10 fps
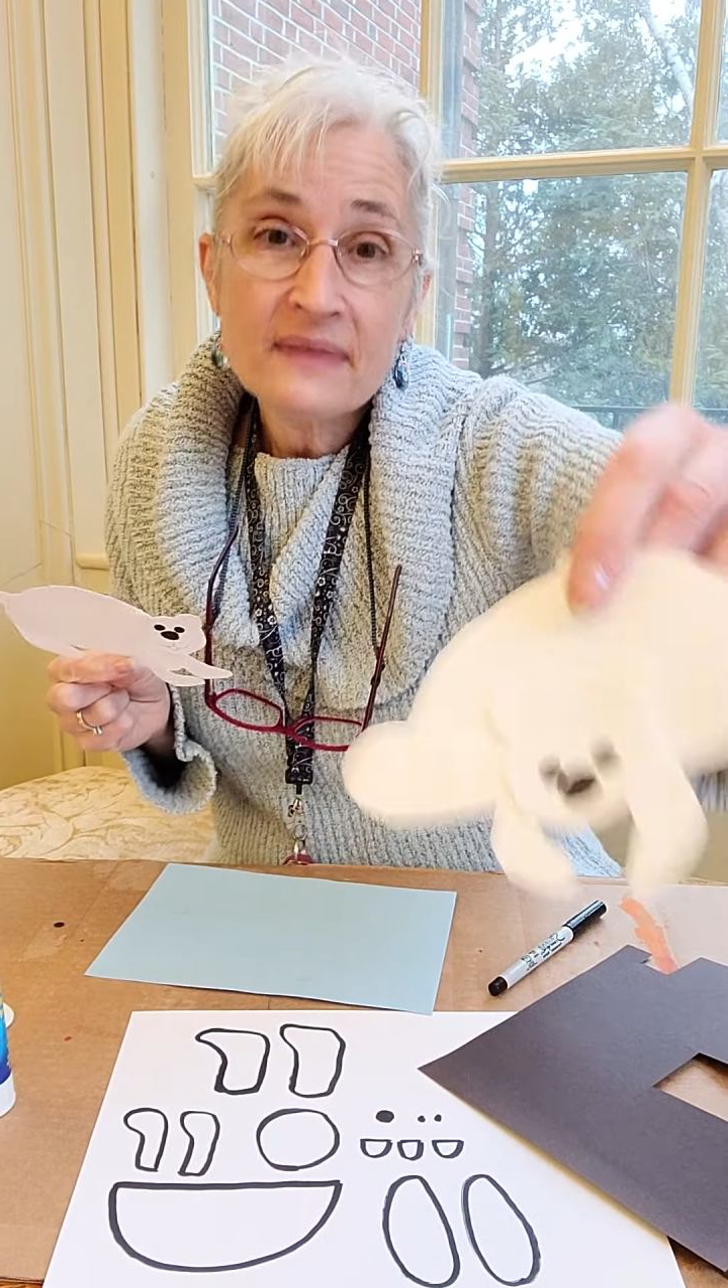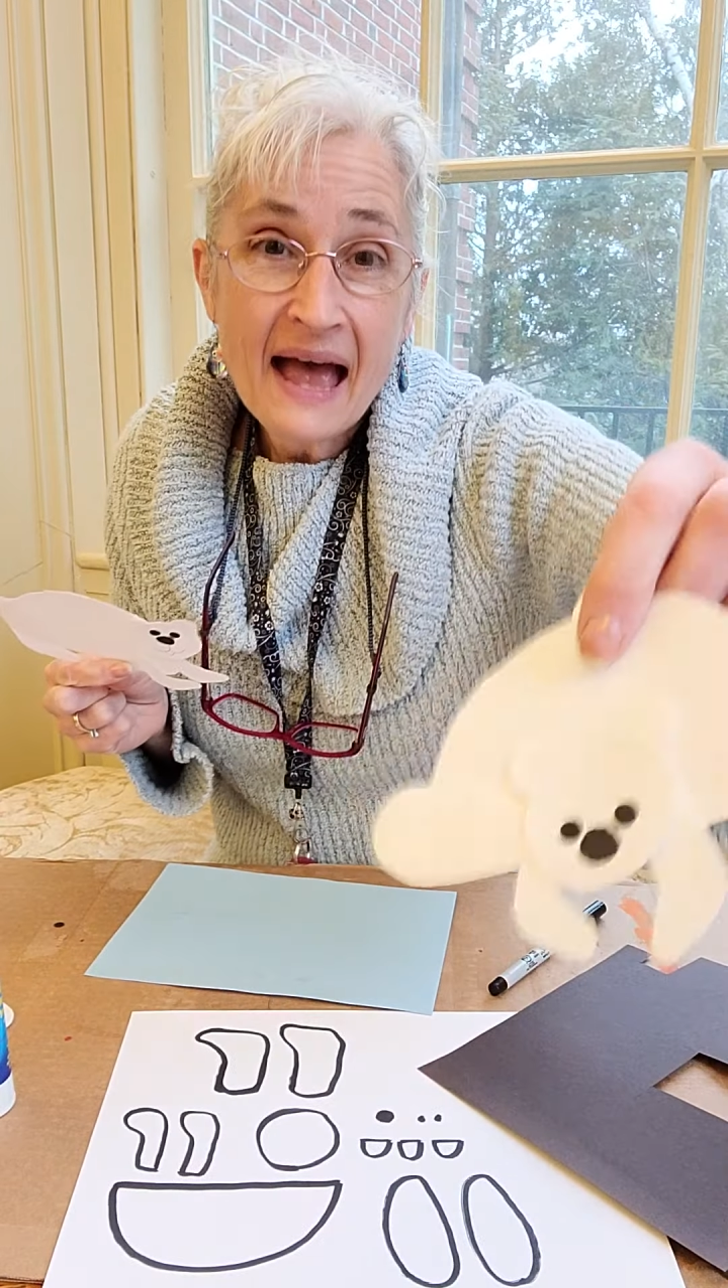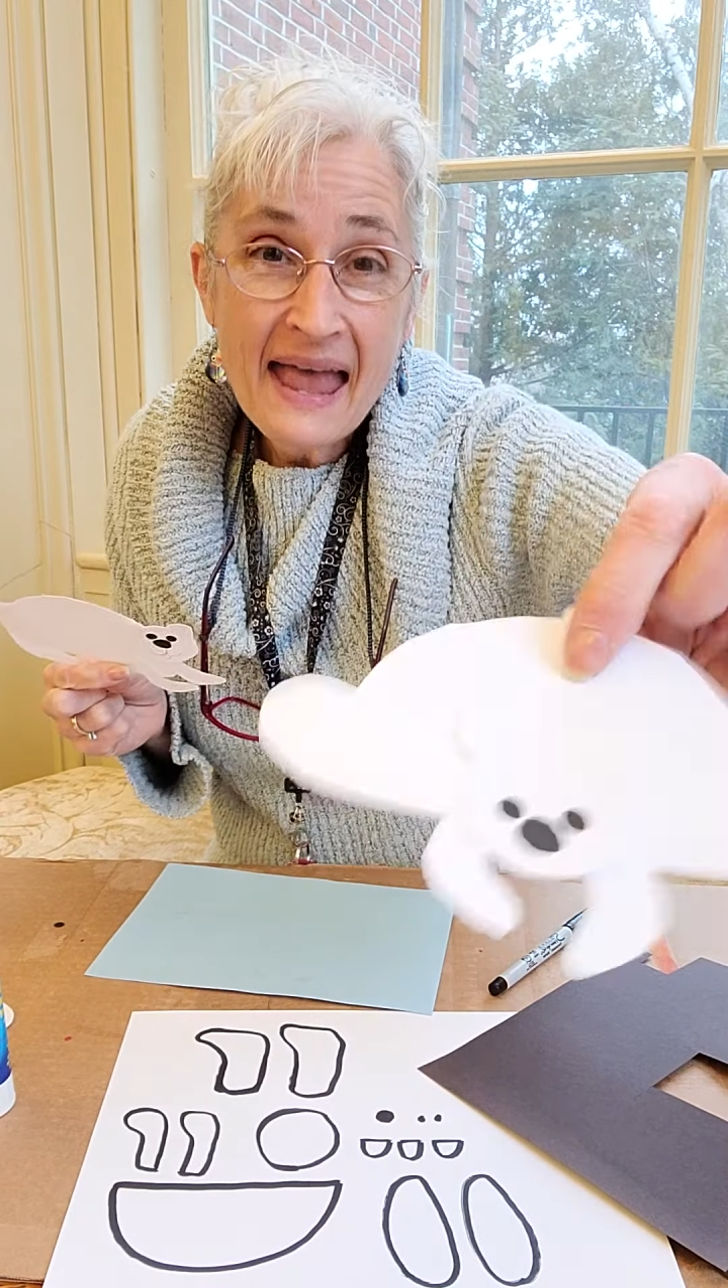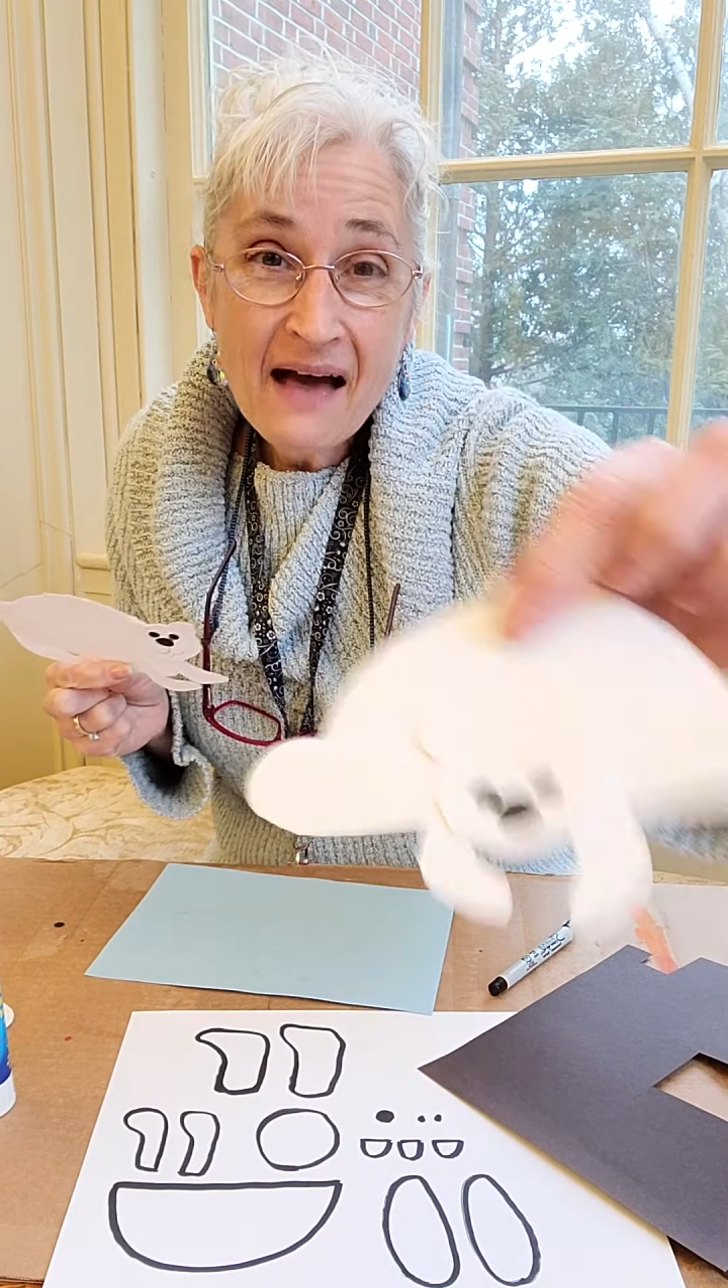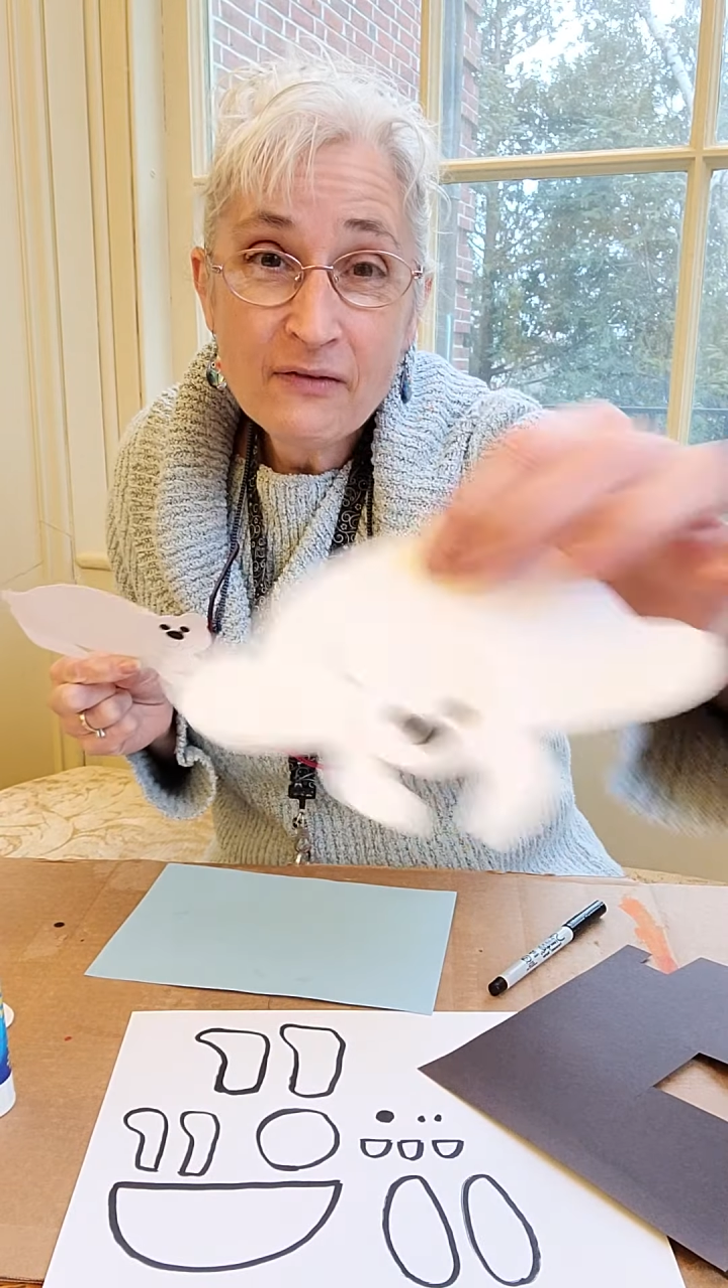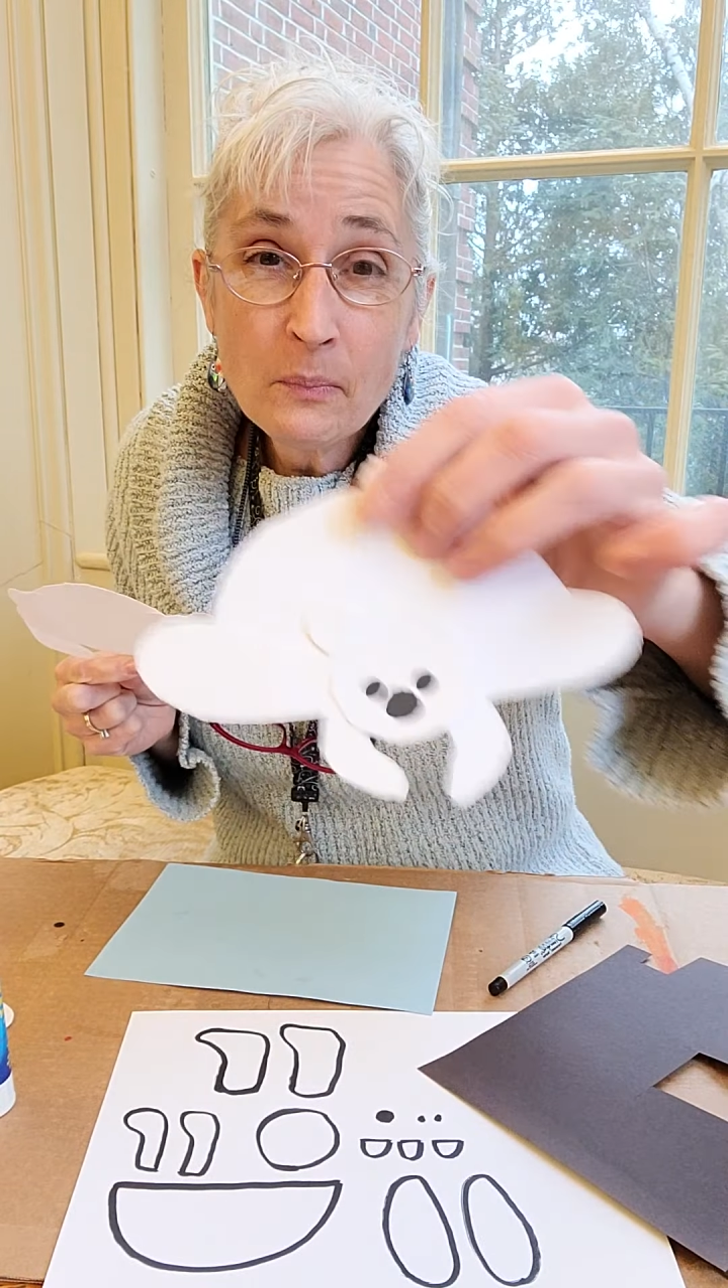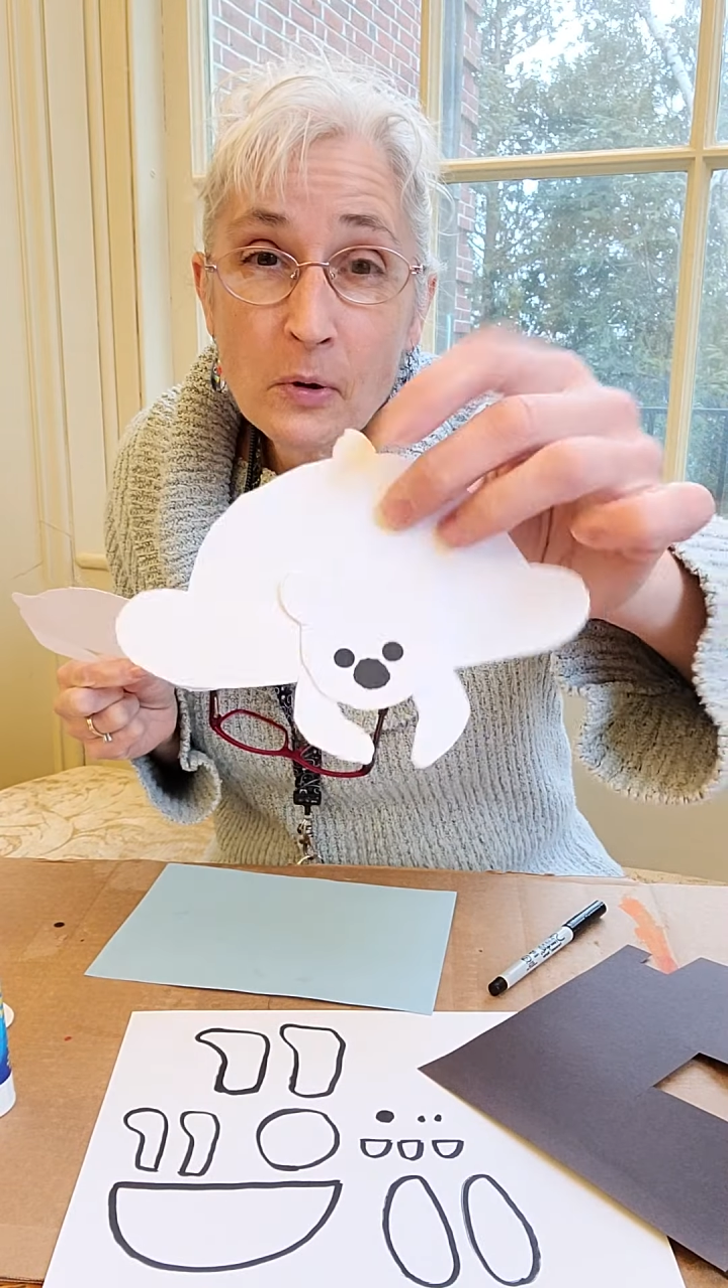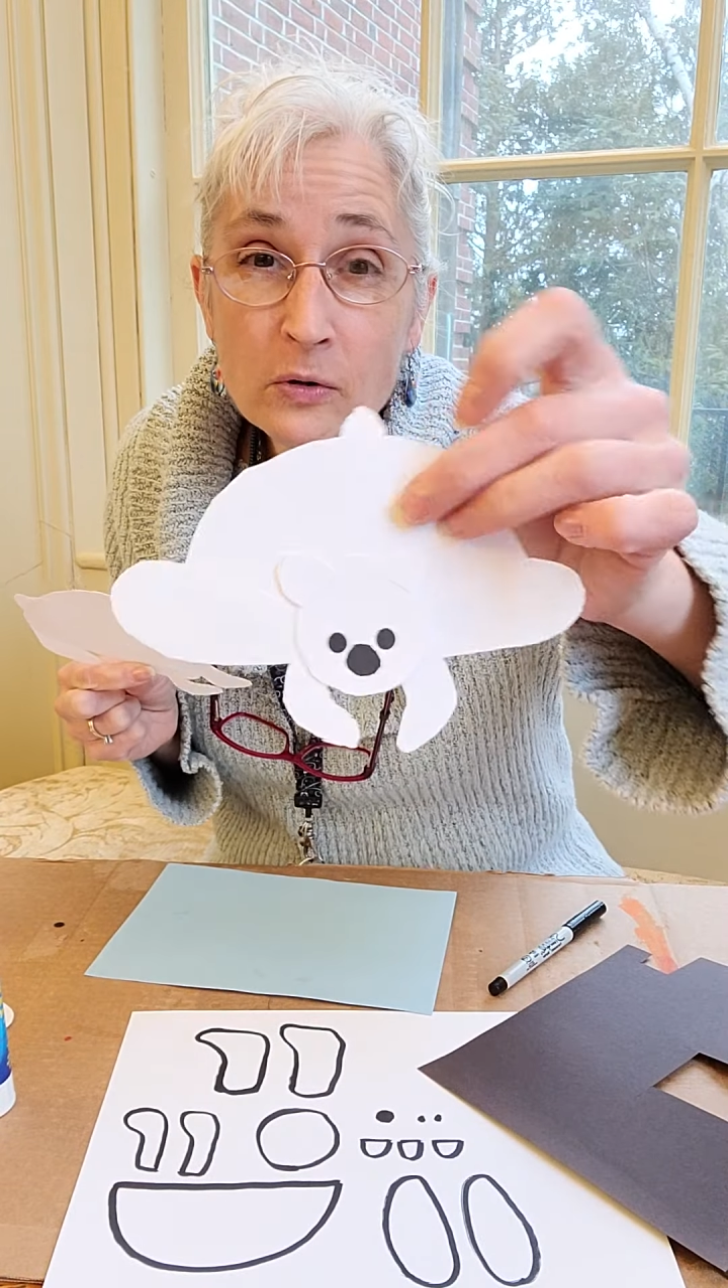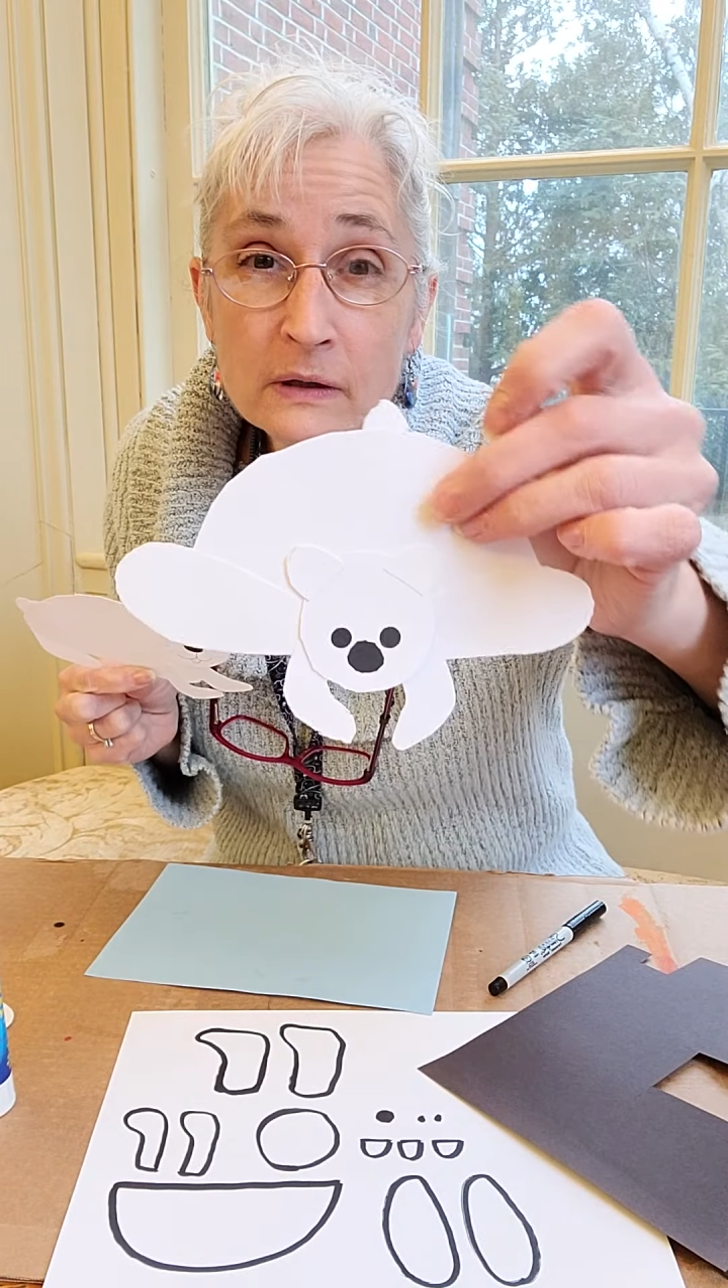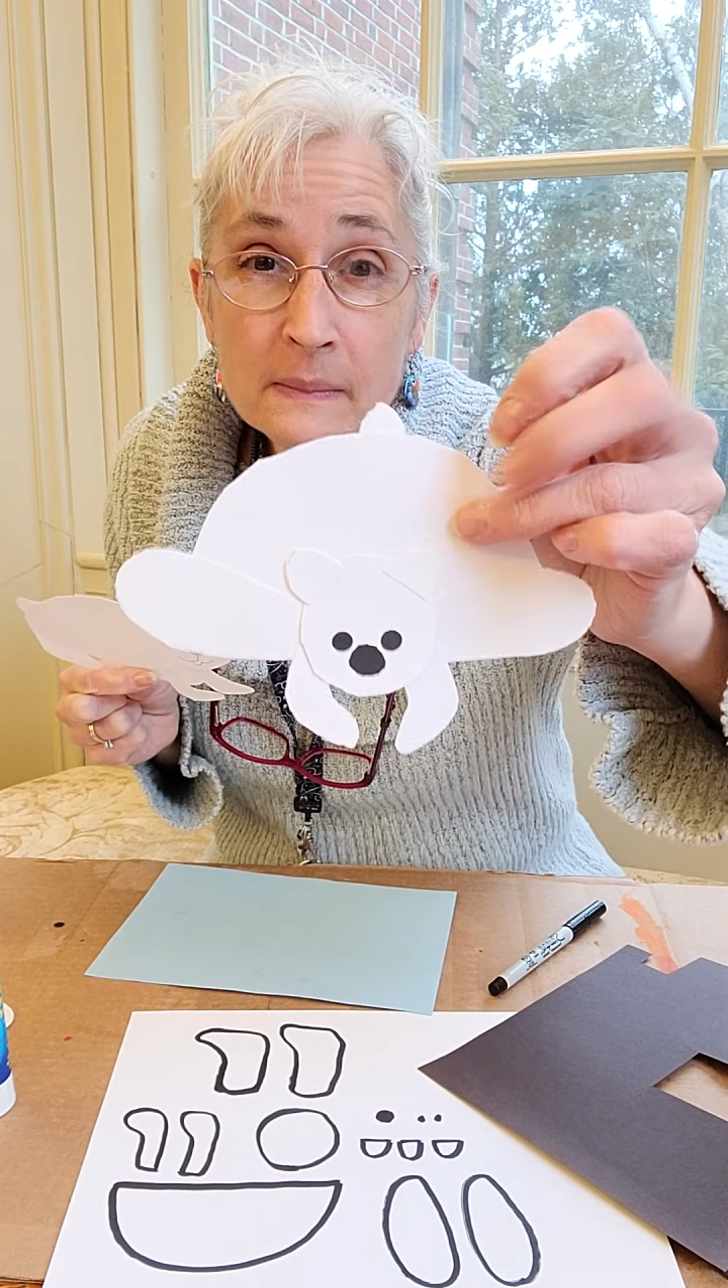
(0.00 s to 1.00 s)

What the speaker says: I have a polar